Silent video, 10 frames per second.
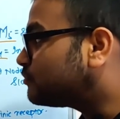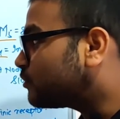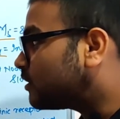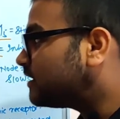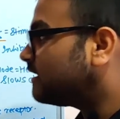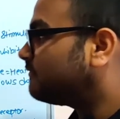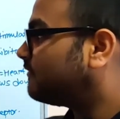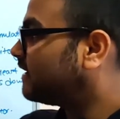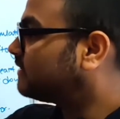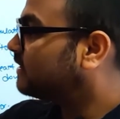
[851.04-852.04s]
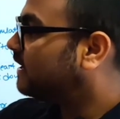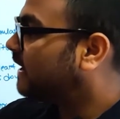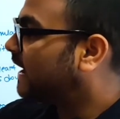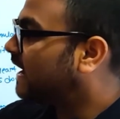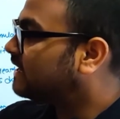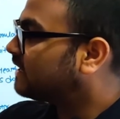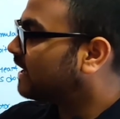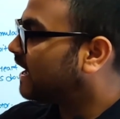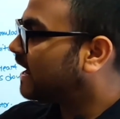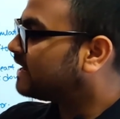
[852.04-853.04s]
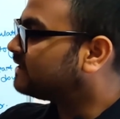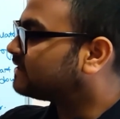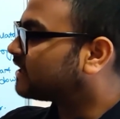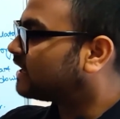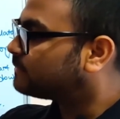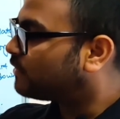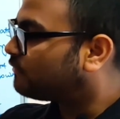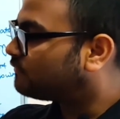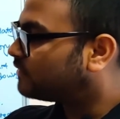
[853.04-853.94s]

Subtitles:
not affect NN type of